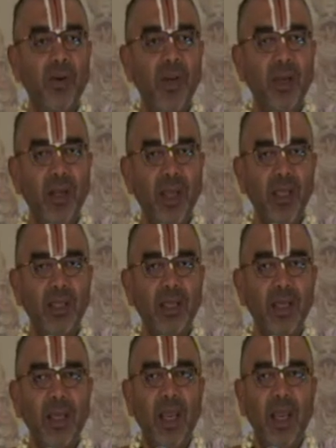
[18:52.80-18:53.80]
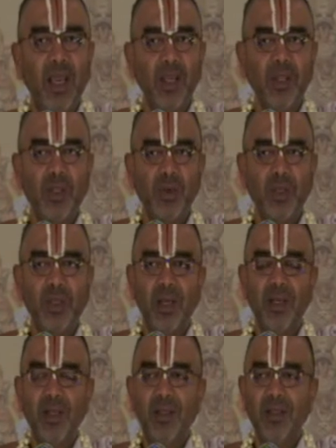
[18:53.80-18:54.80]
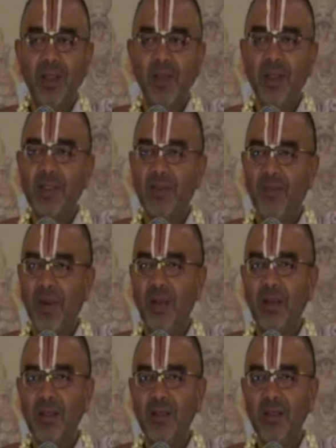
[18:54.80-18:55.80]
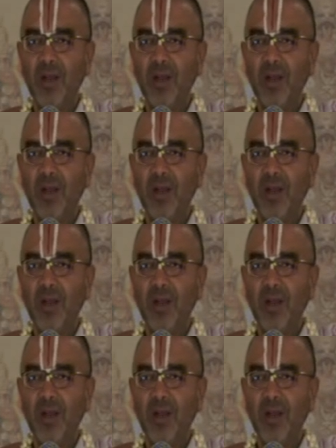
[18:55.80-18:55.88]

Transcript: rains, ensure that there is flood,